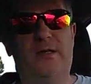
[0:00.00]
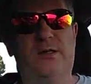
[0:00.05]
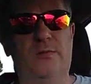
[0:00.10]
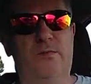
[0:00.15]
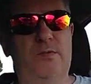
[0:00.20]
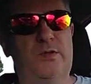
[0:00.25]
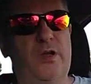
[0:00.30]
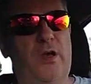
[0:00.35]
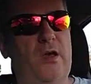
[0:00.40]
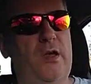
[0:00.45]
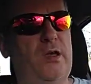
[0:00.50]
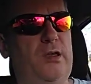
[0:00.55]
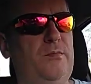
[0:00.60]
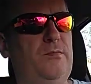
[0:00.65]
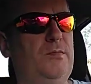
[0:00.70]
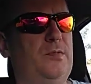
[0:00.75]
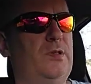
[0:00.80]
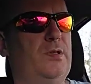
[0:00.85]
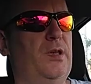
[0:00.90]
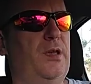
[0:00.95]

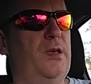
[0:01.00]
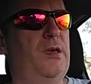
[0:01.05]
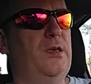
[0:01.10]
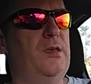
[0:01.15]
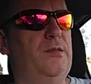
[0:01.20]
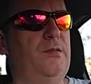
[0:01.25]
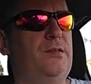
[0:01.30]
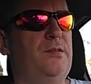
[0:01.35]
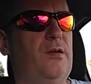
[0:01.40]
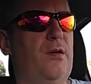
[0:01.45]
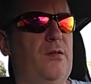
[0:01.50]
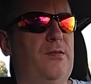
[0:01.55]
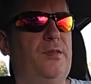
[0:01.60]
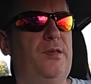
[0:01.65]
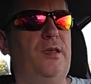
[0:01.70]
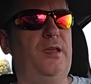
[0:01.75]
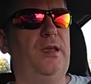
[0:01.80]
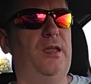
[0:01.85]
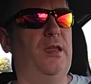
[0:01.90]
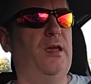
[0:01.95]
sometimes and start
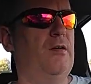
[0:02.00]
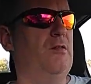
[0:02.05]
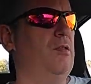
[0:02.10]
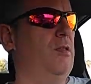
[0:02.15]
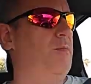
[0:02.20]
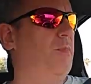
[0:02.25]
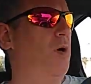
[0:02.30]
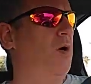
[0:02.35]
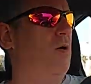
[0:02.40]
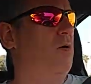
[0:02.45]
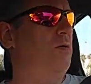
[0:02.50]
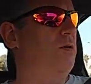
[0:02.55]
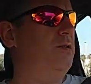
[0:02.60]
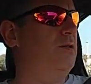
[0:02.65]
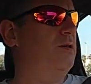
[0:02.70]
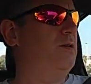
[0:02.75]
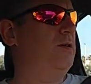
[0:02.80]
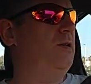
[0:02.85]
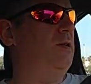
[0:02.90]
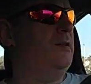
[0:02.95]
thinking out of the
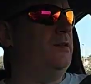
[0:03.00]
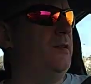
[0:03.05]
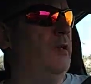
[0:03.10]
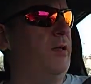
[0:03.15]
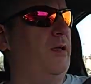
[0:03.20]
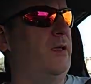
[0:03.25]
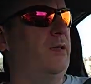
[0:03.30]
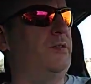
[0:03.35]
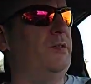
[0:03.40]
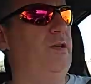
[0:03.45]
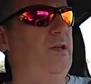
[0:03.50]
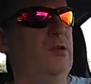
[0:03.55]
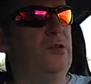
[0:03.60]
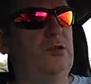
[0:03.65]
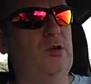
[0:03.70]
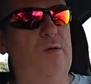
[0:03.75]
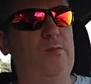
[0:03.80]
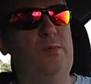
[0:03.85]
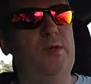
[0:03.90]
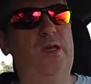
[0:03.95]
box. It's like I seen a
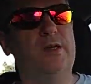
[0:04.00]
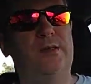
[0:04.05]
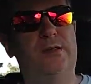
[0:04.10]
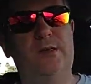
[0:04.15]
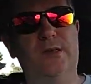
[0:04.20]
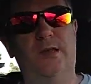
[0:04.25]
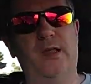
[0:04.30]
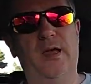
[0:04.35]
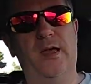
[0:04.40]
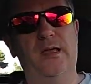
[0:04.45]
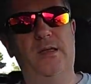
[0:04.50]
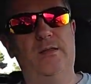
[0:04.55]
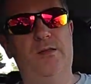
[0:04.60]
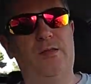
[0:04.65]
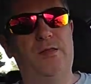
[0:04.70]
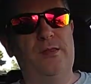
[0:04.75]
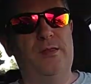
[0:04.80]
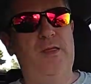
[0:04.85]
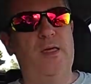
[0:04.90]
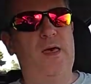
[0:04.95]
job yesterday
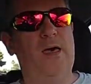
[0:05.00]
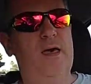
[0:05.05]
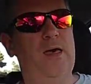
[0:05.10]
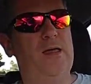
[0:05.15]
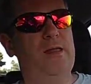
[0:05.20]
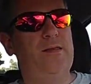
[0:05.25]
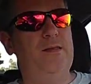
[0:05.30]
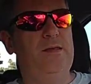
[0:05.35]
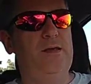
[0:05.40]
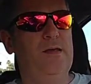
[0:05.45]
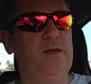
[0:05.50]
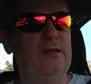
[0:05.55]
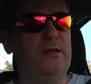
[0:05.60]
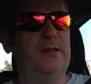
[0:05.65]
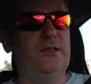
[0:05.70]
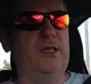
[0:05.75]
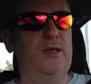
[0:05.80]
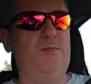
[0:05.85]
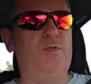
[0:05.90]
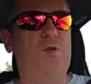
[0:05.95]
that
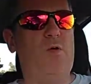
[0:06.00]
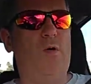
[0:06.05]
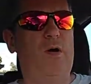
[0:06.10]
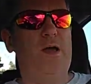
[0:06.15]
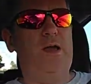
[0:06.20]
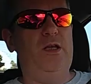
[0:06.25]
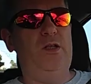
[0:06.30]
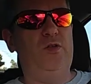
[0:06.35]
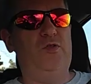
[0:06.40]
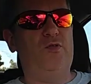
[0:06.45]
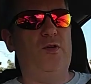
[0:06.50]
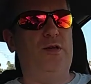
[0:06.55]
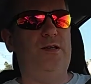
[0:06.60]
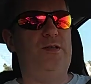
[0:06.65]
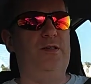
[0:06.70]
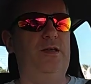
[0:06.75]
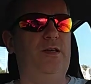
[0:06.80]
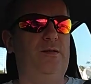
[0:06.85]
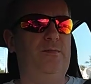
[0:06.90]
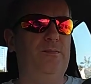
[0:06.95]
seems quite
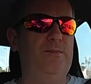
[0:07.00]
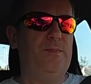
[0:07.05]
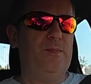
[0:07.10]
interesting.